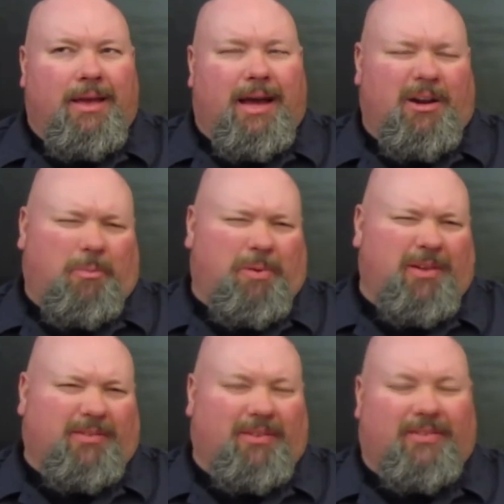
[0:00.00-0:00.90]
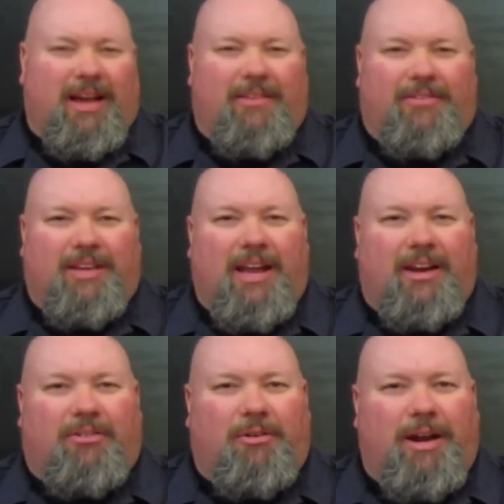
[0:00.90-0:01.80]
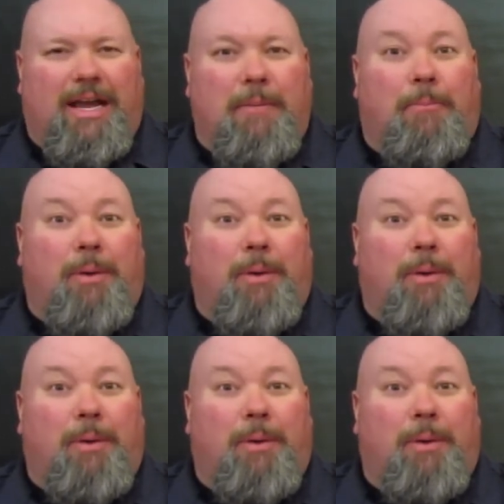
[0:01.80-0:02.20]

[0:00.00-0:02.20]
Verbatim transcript: I know Pista sounds kind of cruddy,